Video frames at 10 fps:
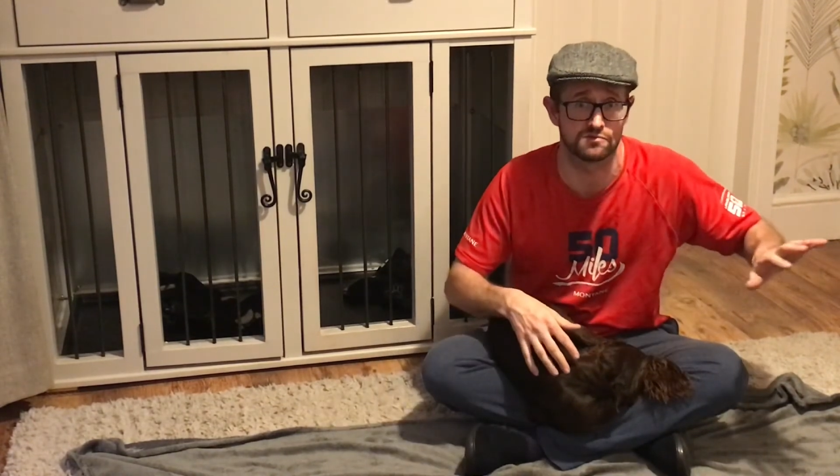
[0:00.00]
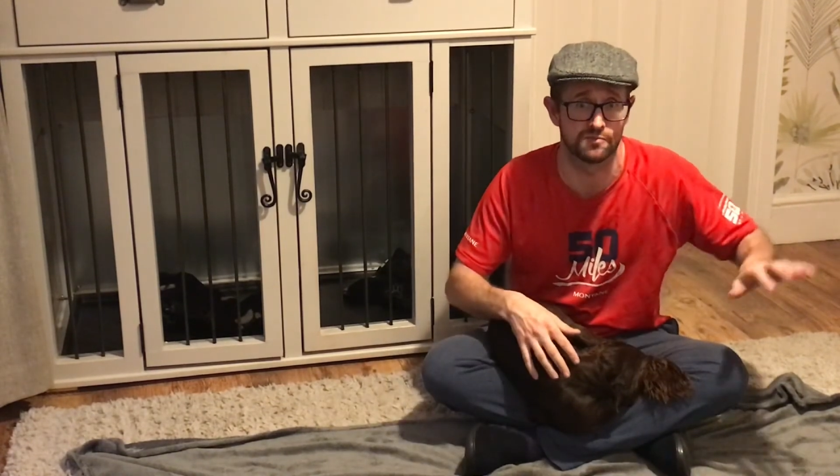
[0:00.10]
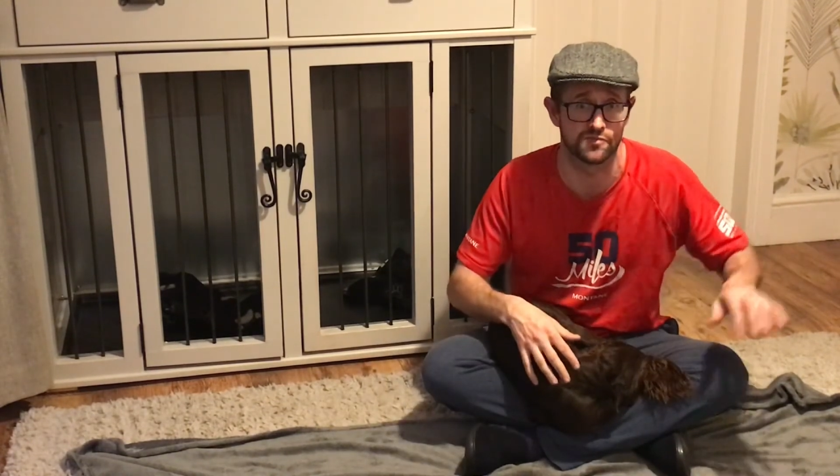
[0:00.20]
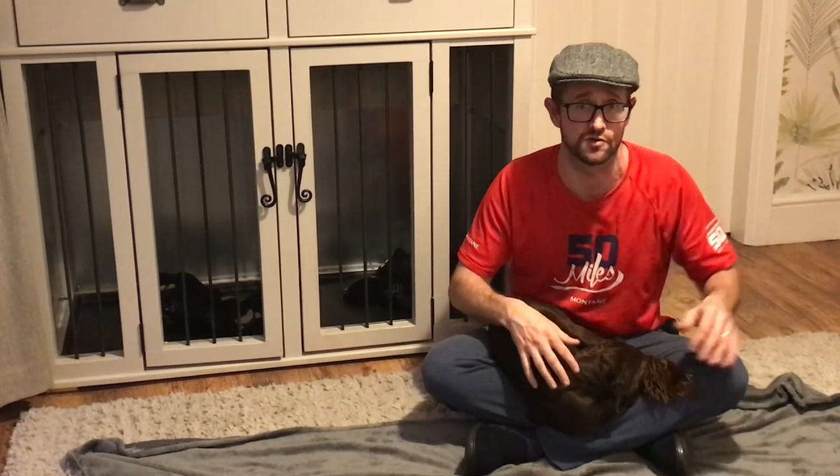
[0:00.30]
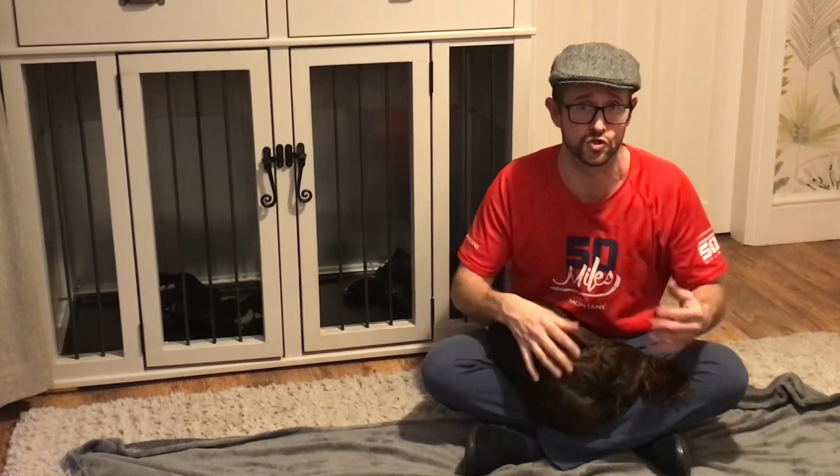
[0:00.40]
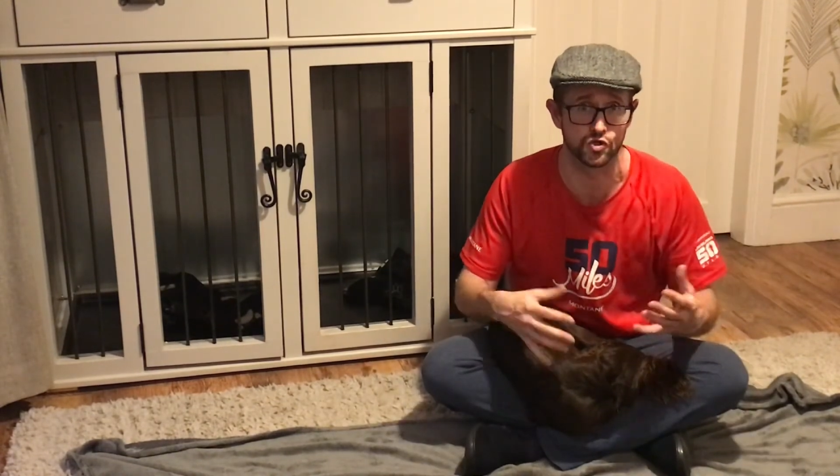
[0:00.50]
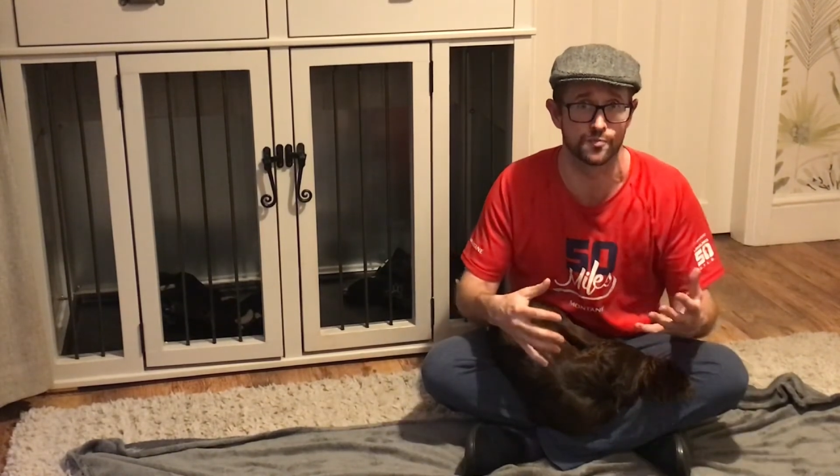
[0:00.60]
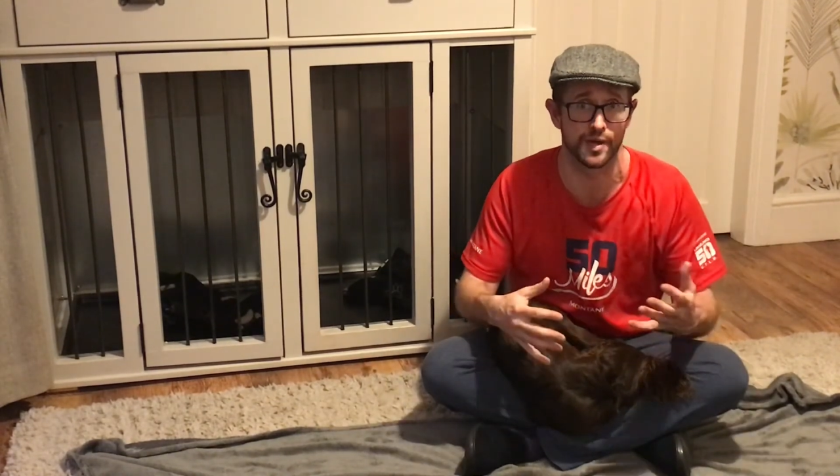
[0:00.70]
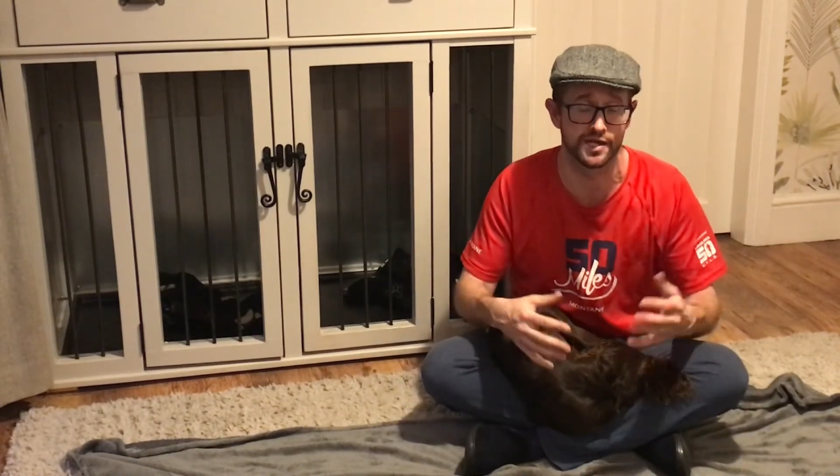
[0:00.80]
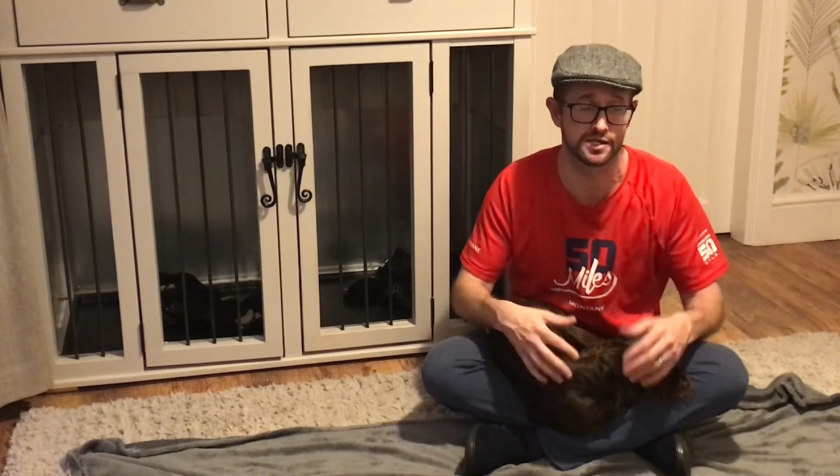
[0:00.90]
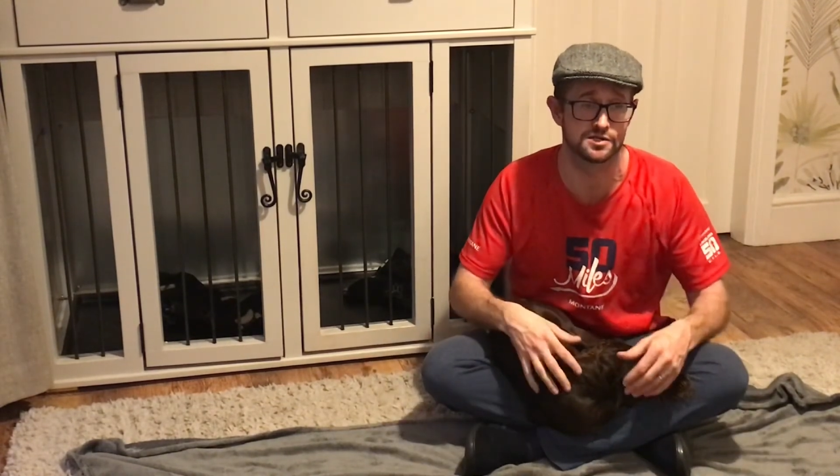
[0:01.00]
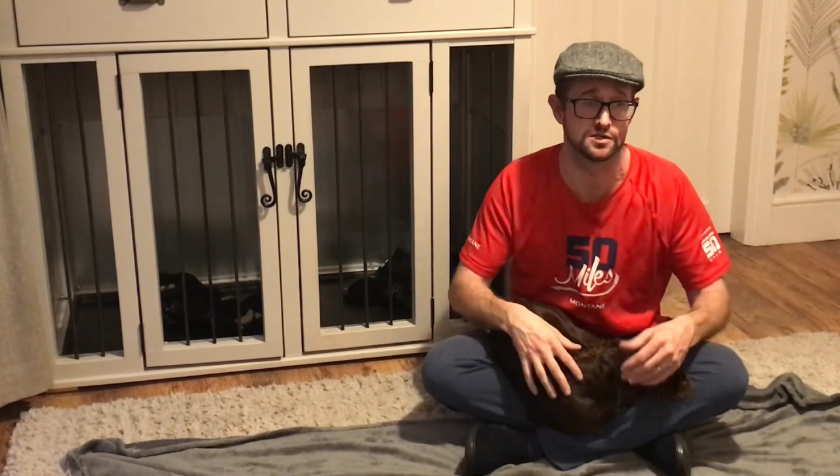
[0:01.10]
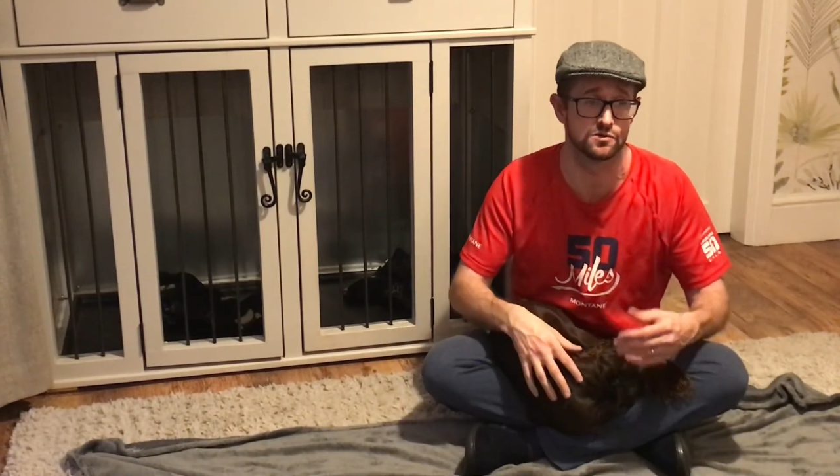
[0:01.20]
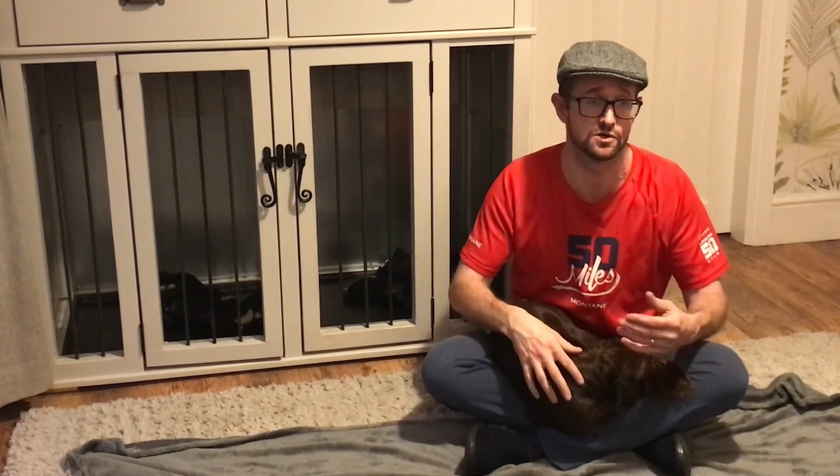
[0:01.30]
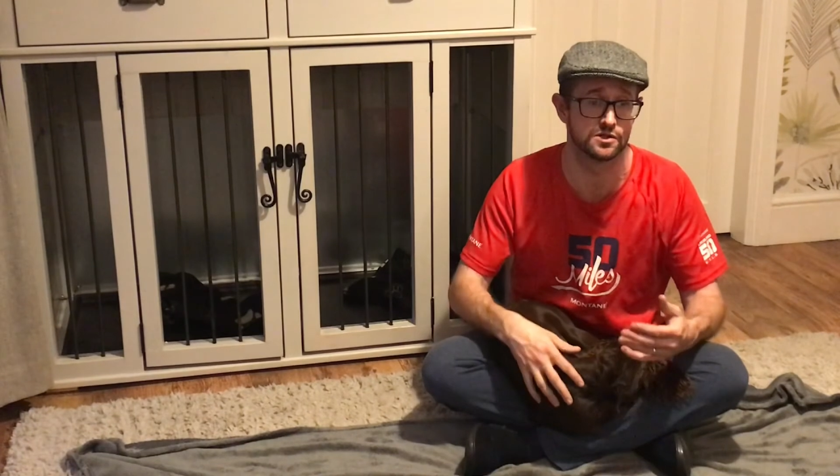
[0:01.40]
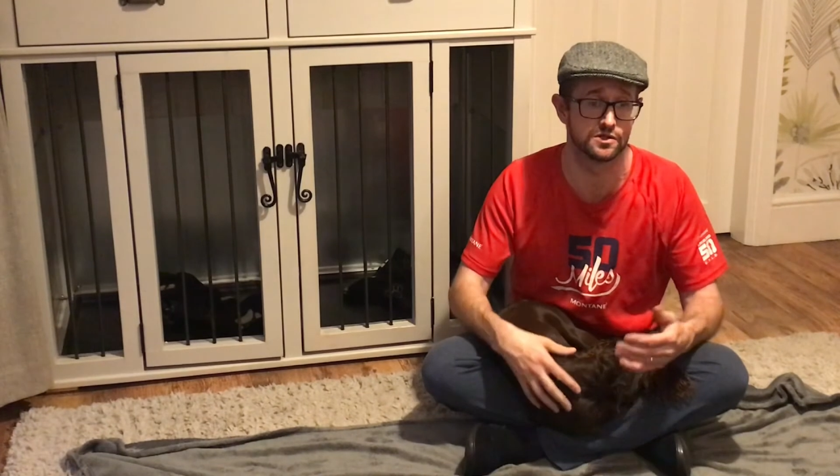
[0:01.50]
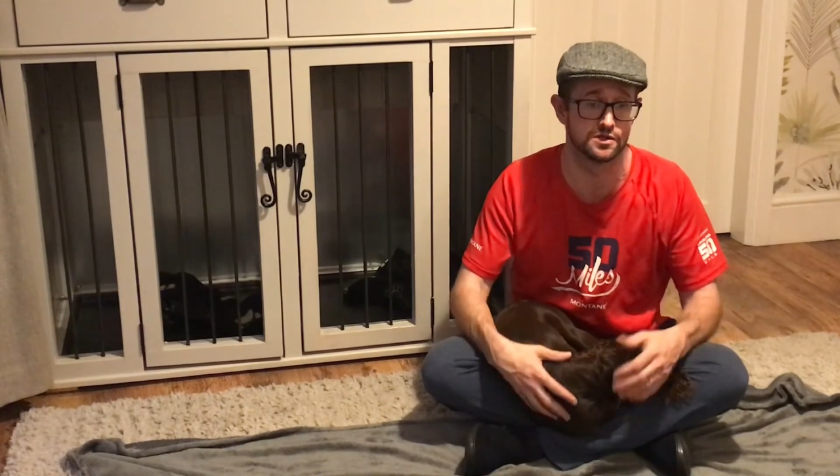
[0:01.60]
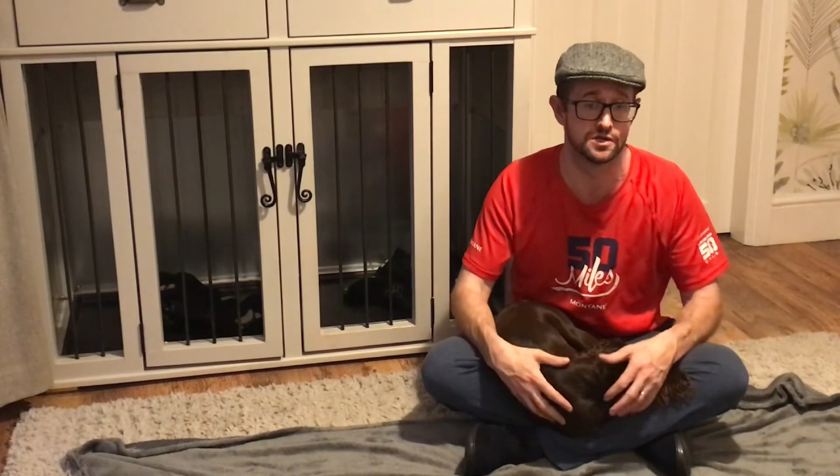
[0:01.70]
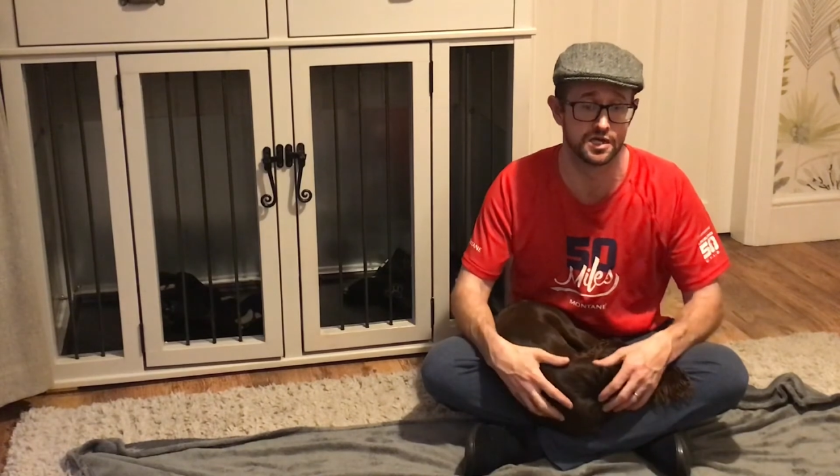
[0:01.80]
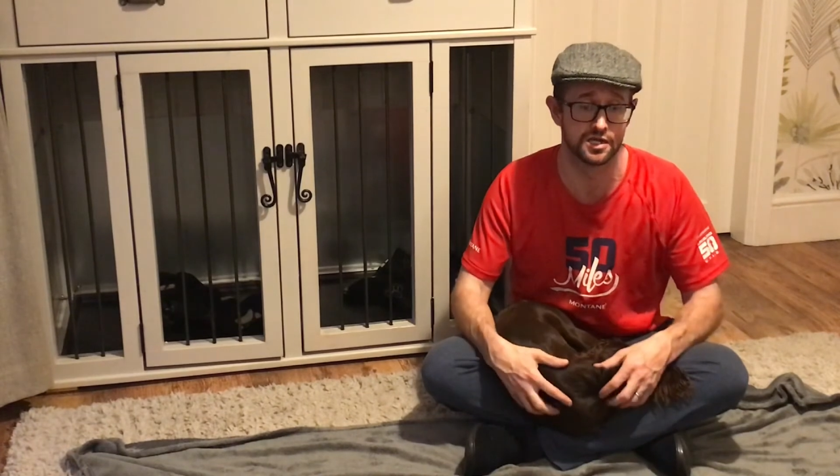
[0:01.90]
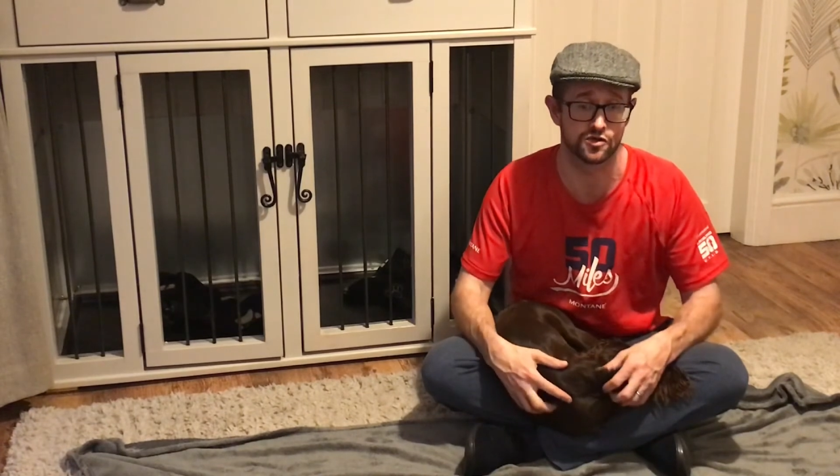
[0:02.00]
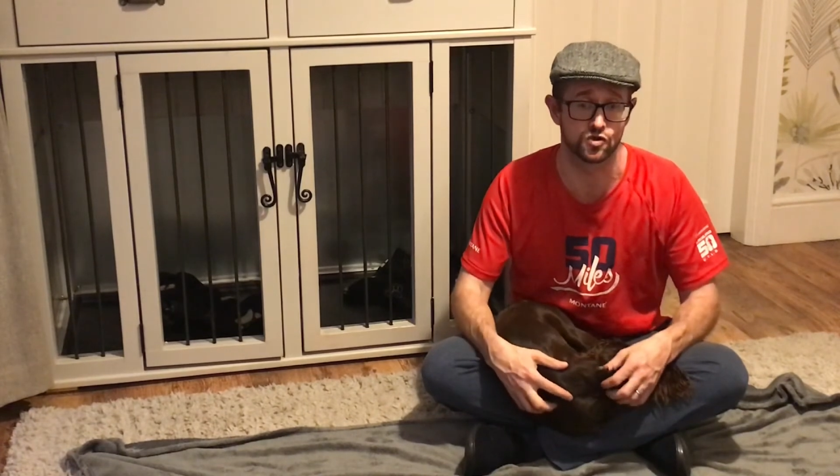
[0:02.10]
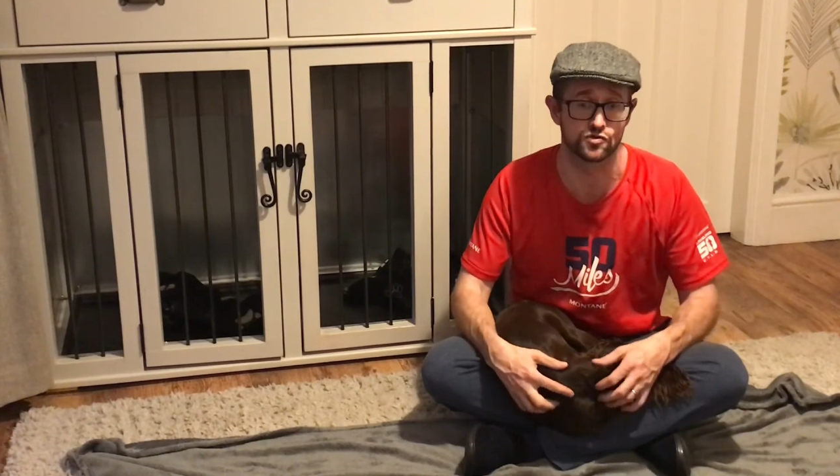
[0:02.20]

The good payers and the good